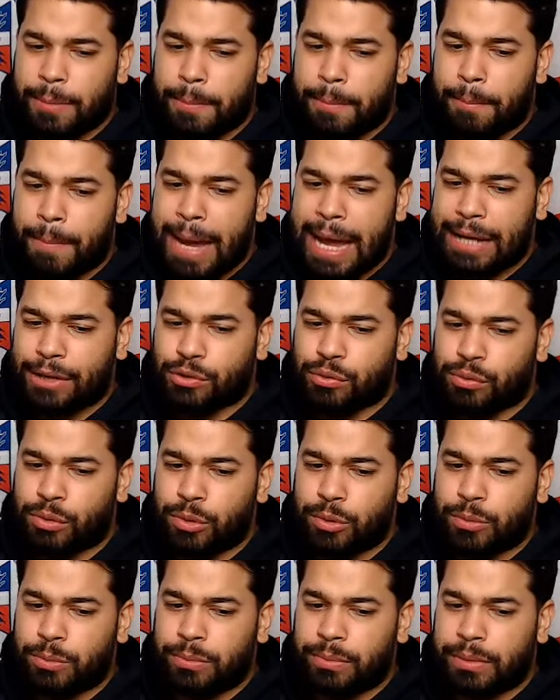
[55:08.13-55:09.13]

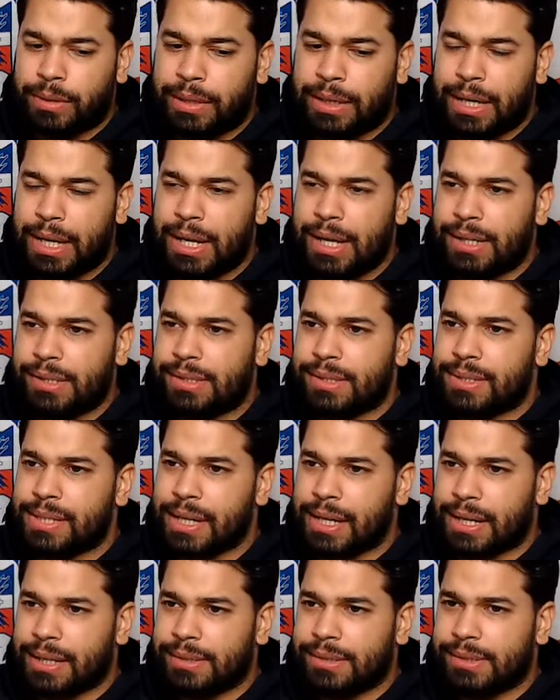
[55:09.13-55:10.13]
Matchroom needs
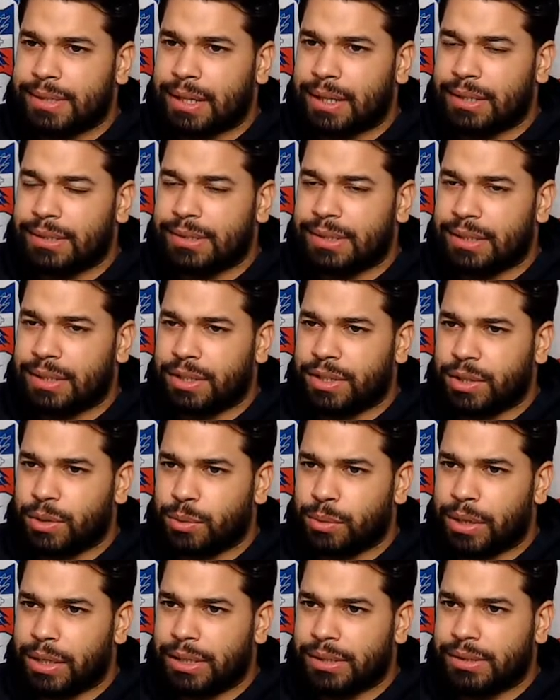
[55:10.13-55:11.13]
ticket sellers in the
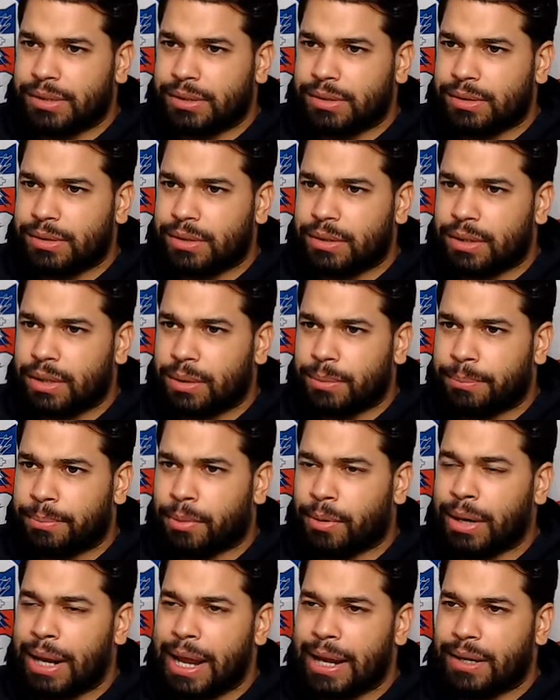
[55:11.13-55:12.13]
US.
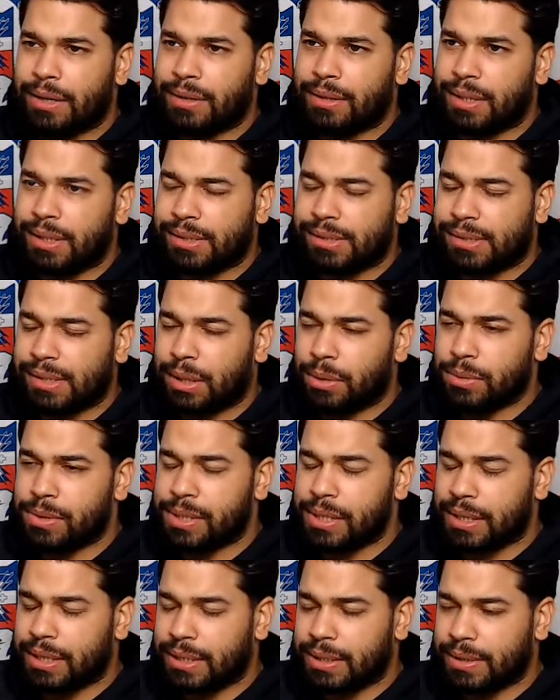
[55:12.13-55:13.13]
Berlanga does sell
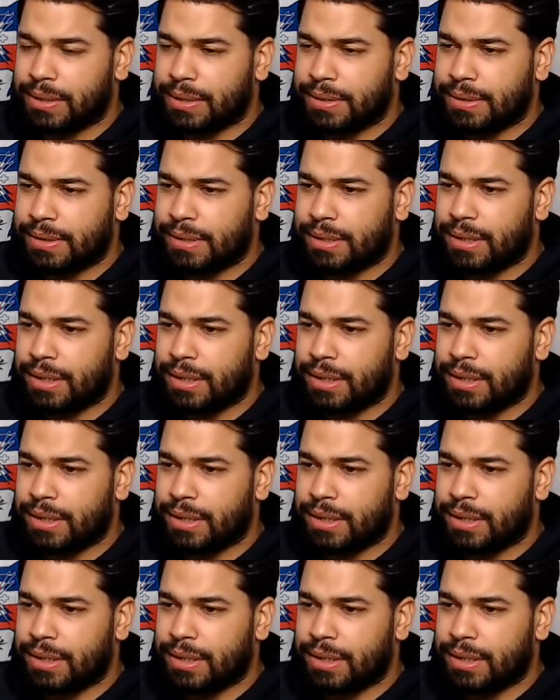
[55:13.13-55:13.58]
tickets.